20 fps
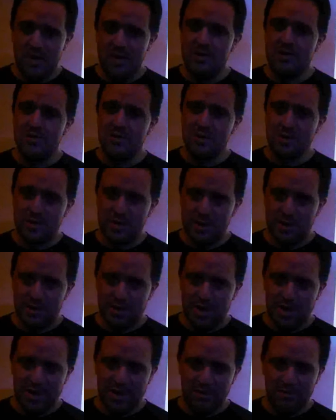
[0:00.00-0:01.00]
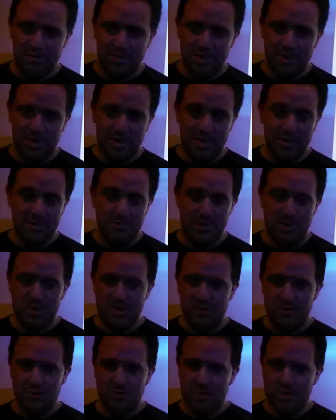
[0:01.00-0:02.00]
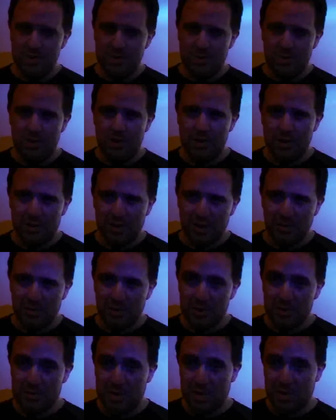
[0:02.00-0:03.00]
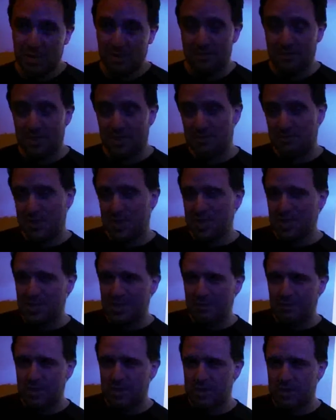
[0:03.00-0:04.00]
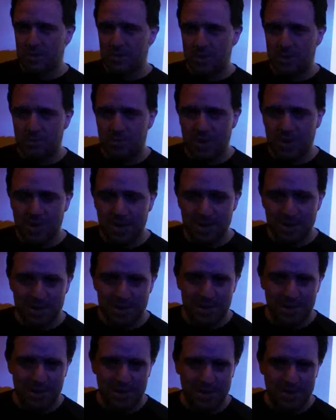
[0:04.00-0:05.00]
interesting that can be, especially from a storytelling perspective, especially if the story begins in the